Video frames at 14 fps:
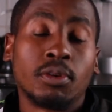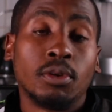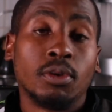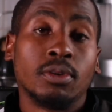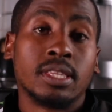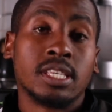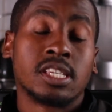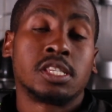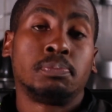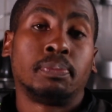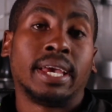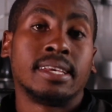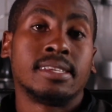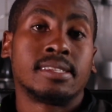for the
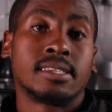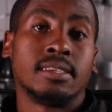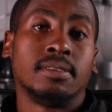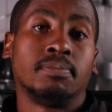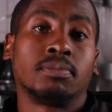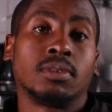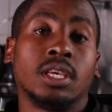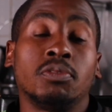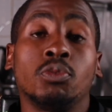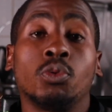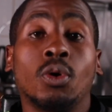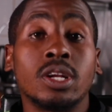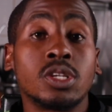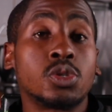space, if you